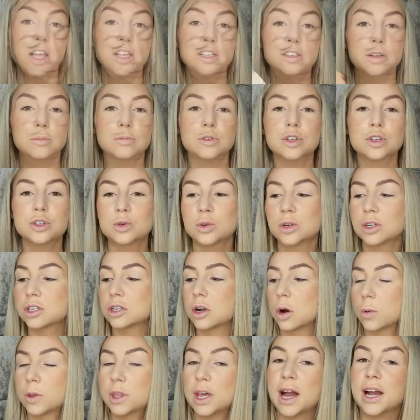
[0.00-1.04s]
So I'm just going to
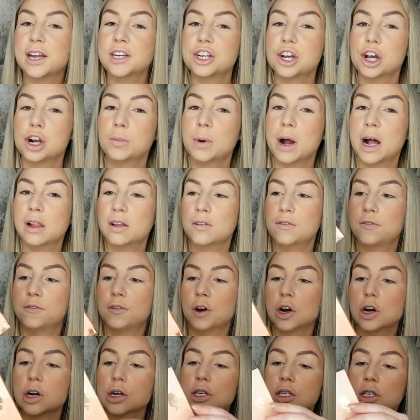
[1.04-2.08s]
start with the eyeshadow palette
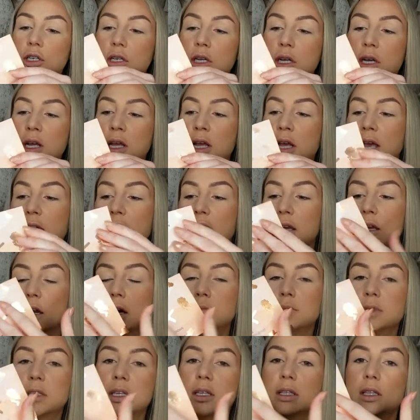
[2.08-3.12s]
first. It
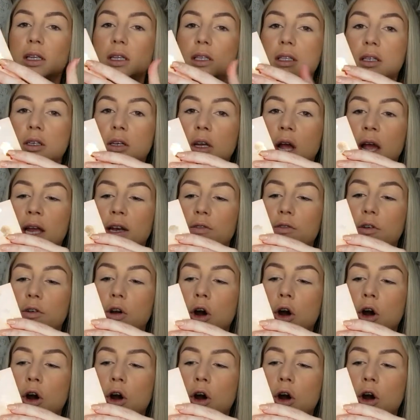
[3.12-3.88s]
comes in this kind of